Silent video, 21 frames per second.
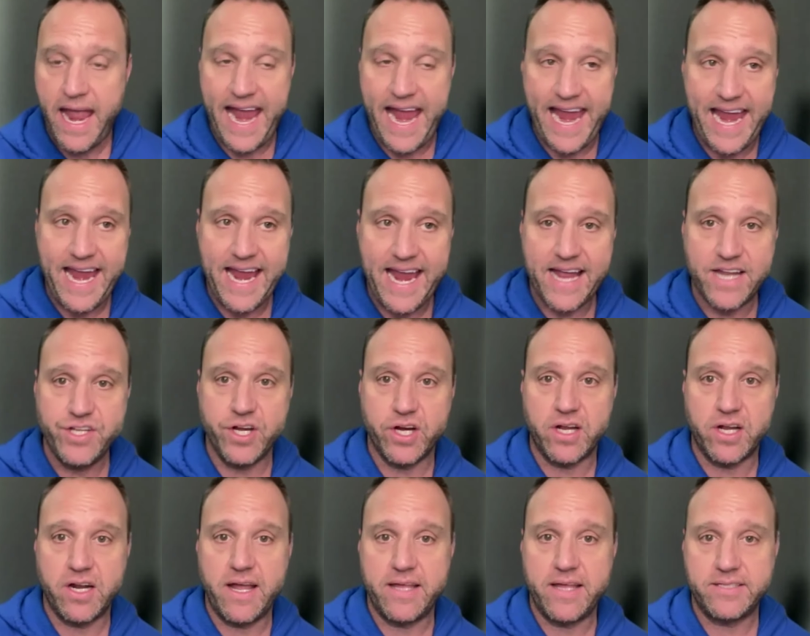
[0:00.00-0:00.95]
and
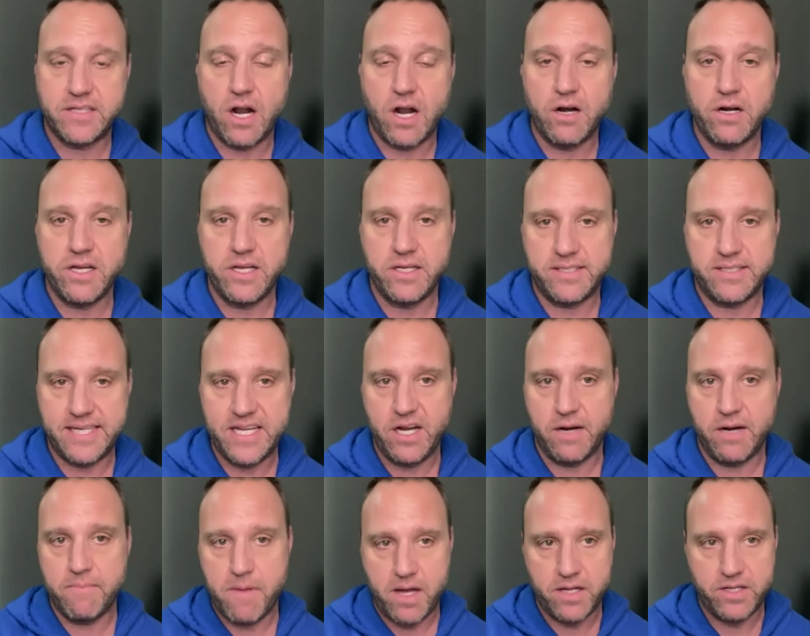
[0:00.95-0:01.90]
you're going to start
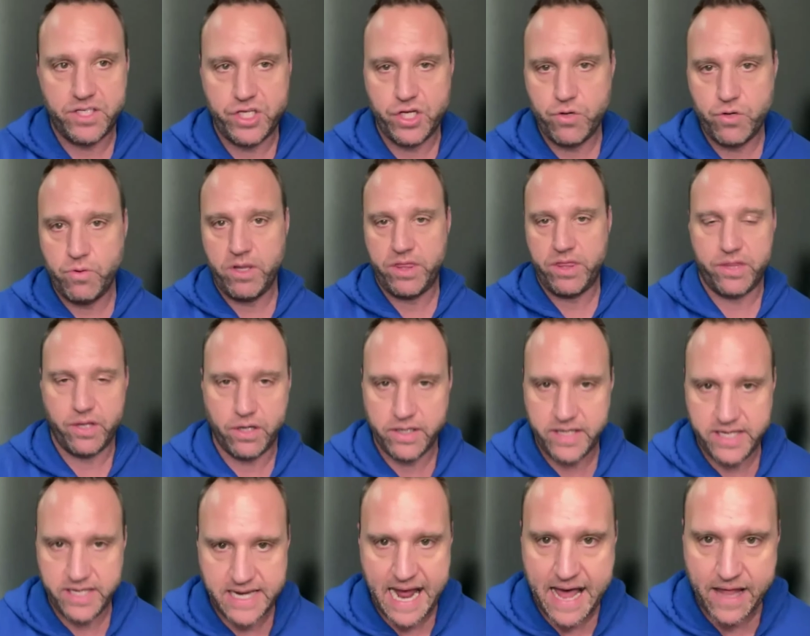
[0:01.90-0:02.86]
your month 2 with
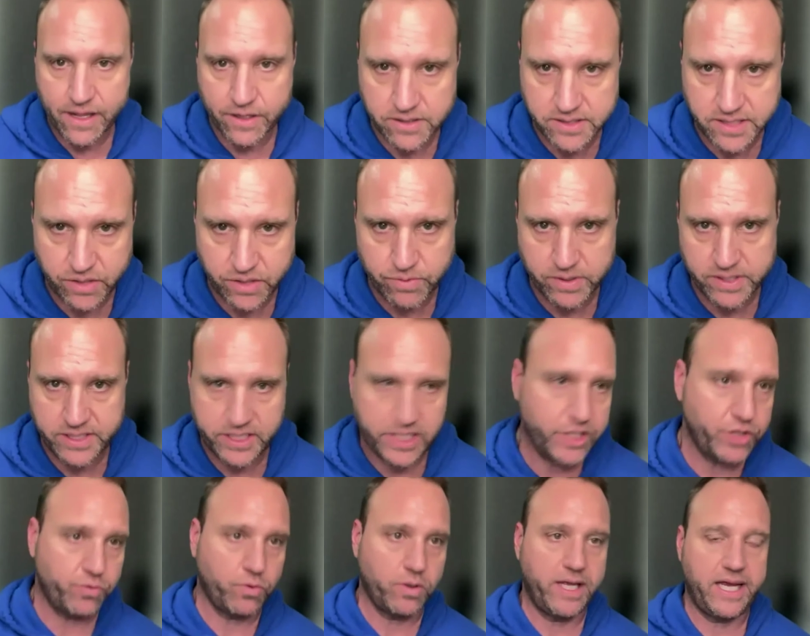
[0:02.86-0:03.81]
$30 in
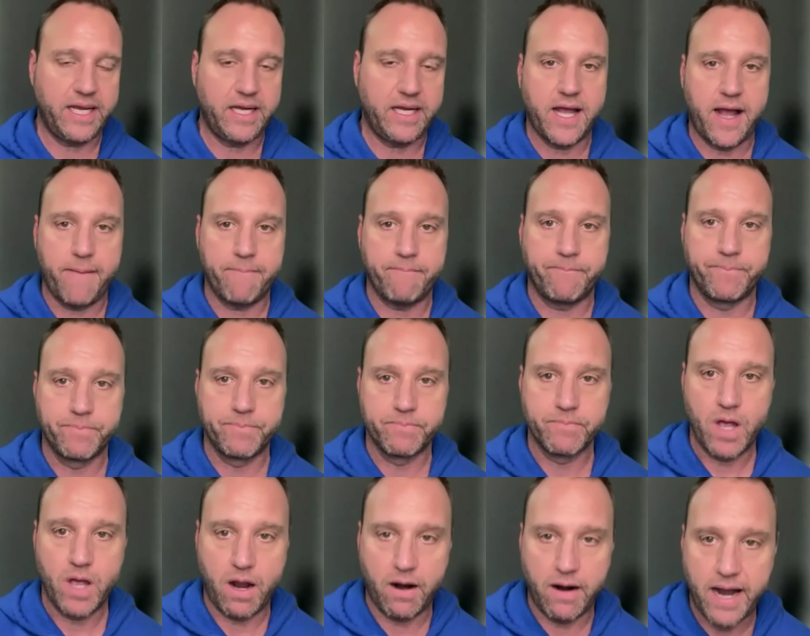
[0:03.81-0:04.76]
residual income.
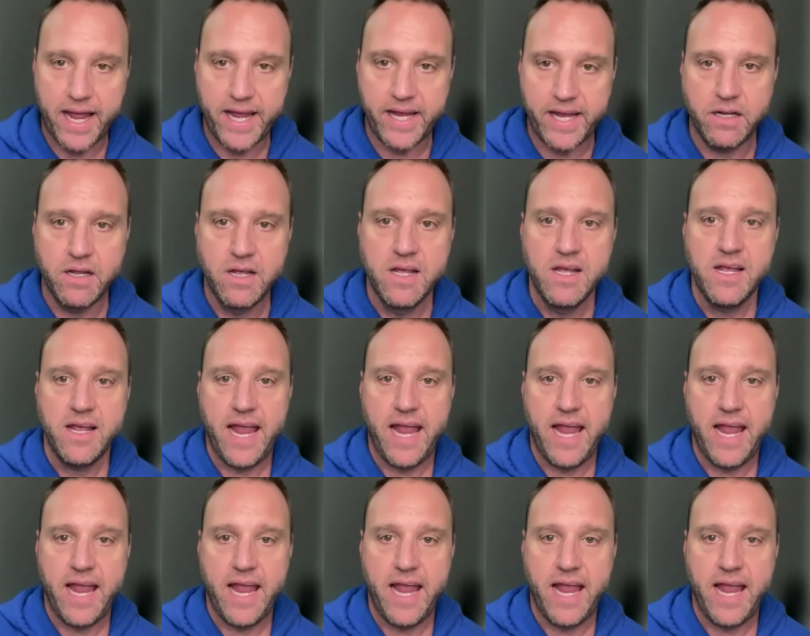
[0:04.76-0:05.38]
All right.